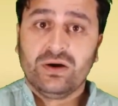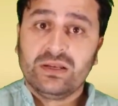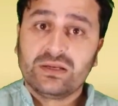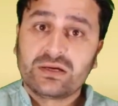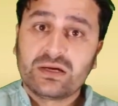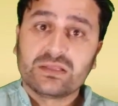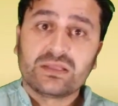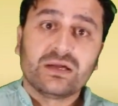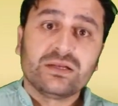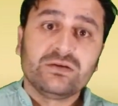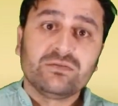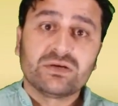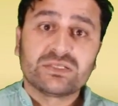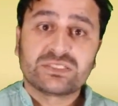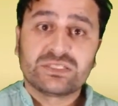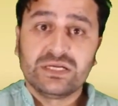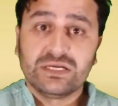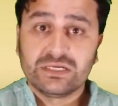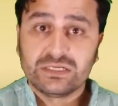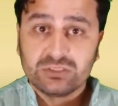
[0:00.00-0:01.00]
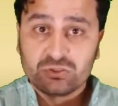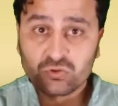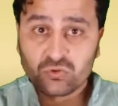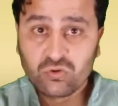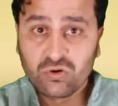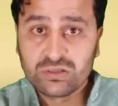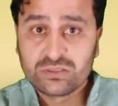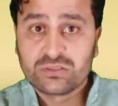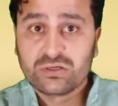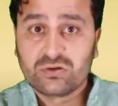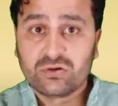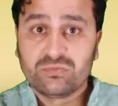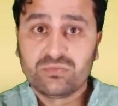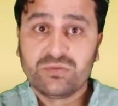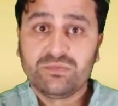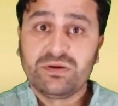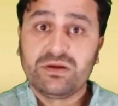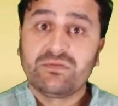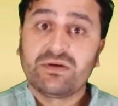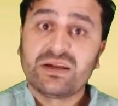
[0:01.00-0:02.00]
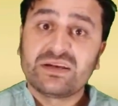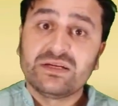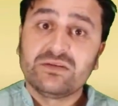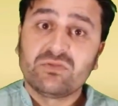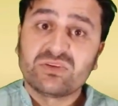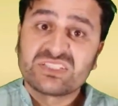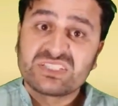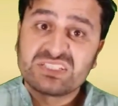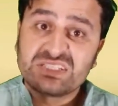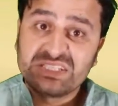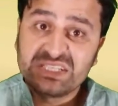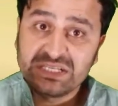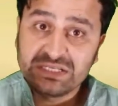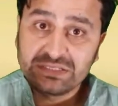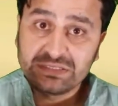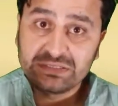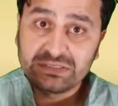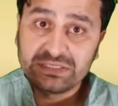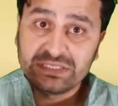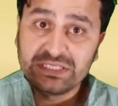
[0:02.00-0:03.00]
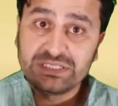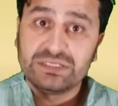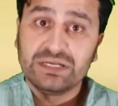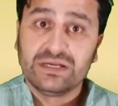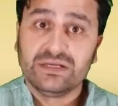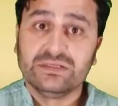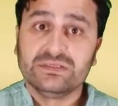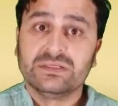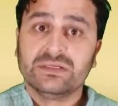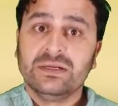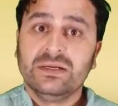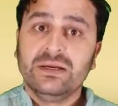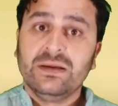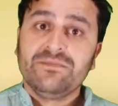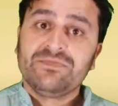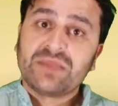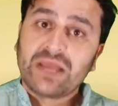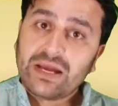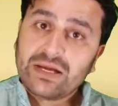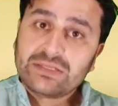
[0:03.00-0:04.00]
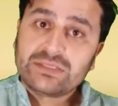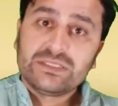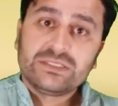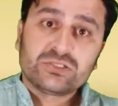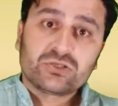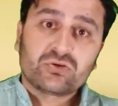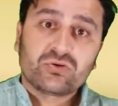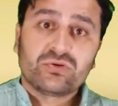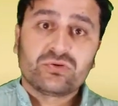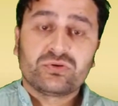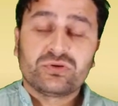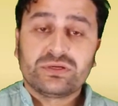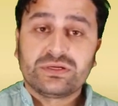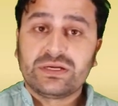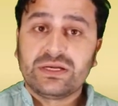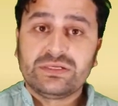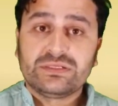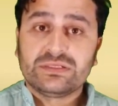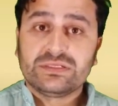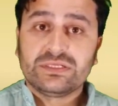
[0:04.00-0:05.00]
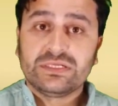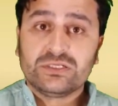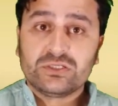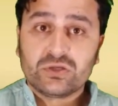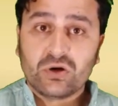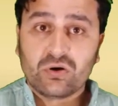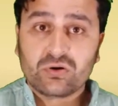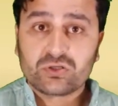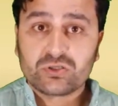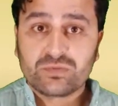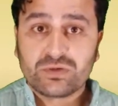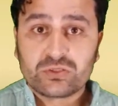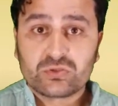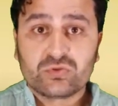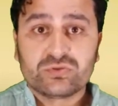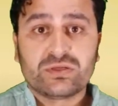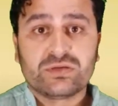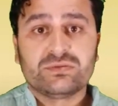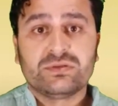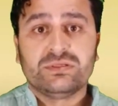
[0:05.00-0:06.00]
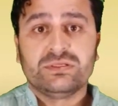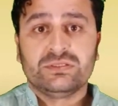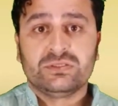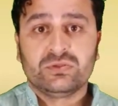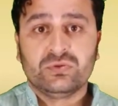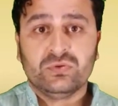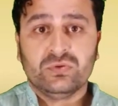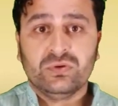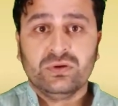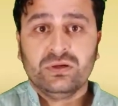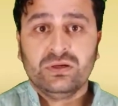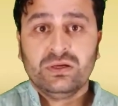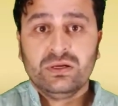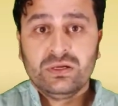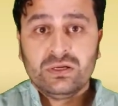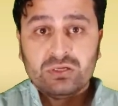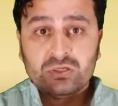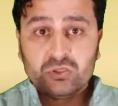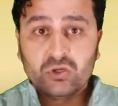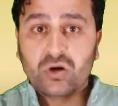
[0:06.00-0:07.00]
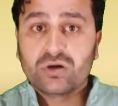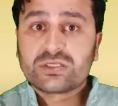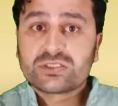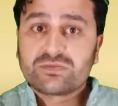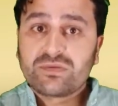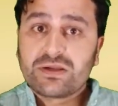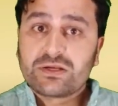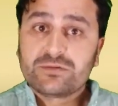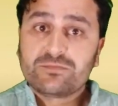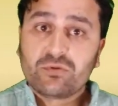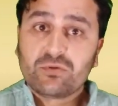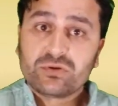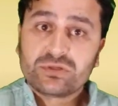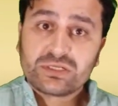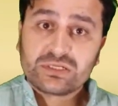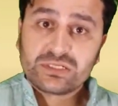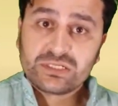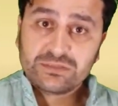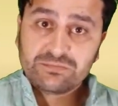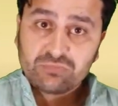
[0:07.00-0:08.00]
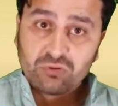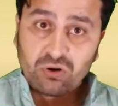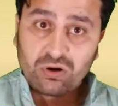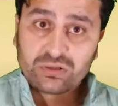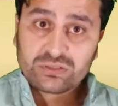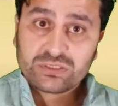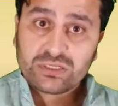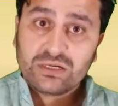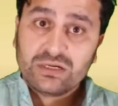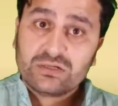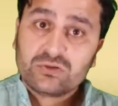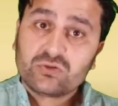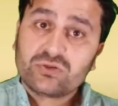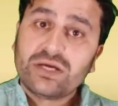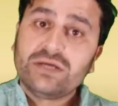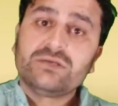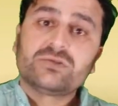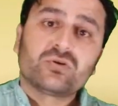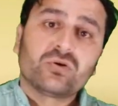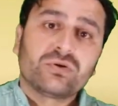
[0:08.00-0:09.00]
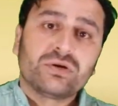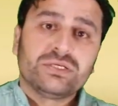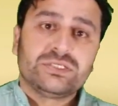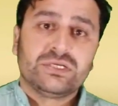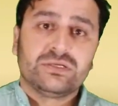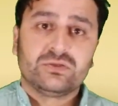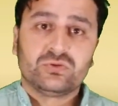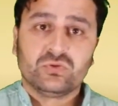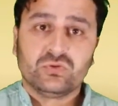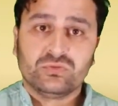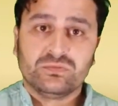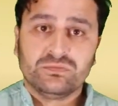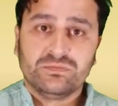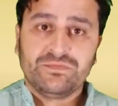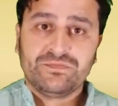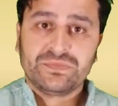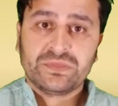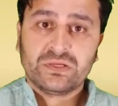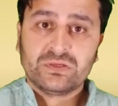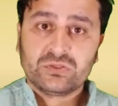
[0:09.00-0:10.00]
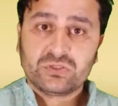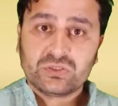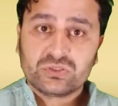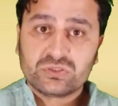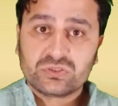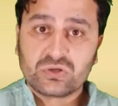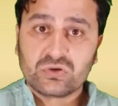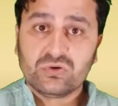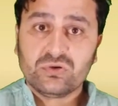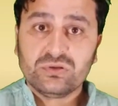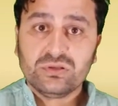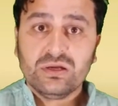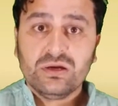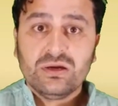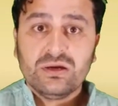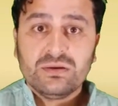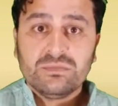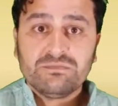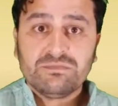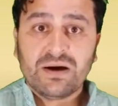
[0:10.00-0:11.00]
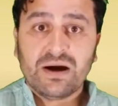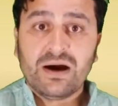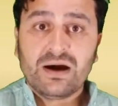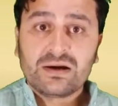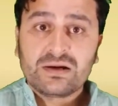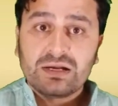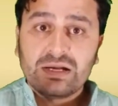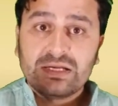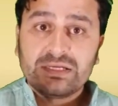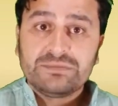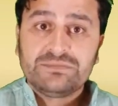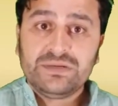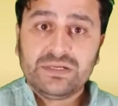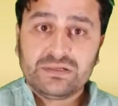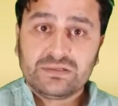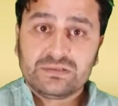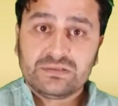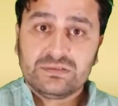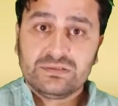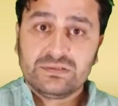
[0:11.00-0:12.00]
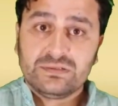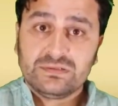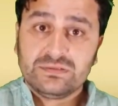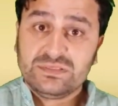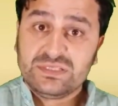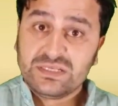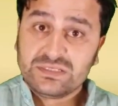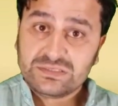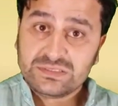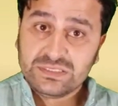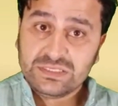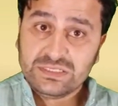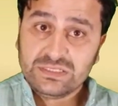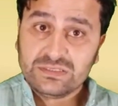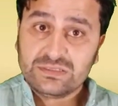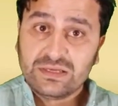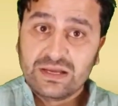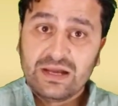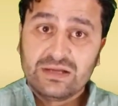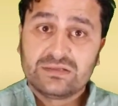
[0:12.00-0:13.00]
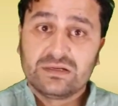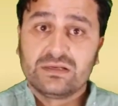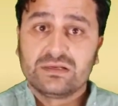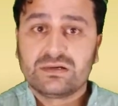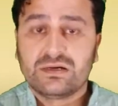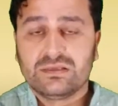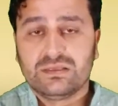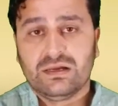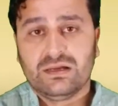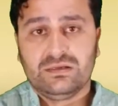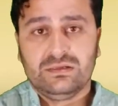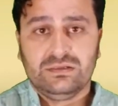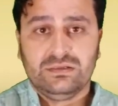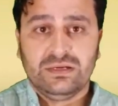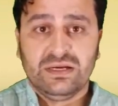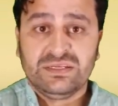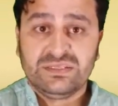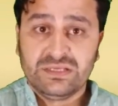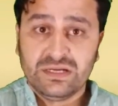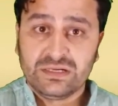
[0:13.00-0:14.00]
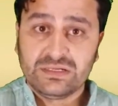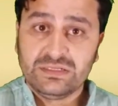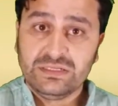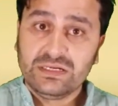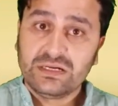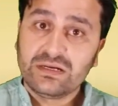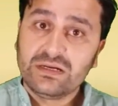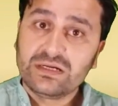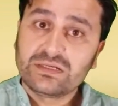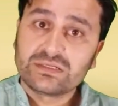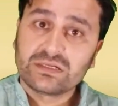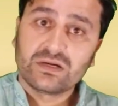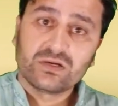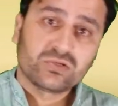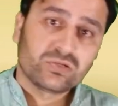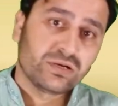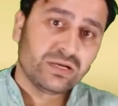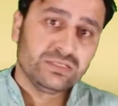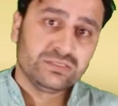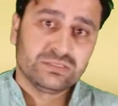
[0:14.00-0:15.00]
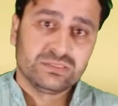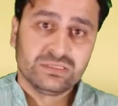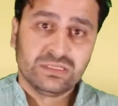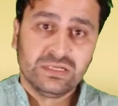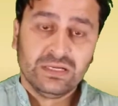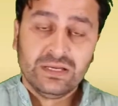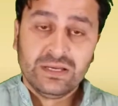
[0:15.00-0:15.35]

Al-Khatani was taken to Guantanamo Bay, where he was detained and interrogated in October 2002. Dogs were reportedly brought to the interrogation room to growl, bark, and bare their teeth at Al-Khatani, a technique later authorized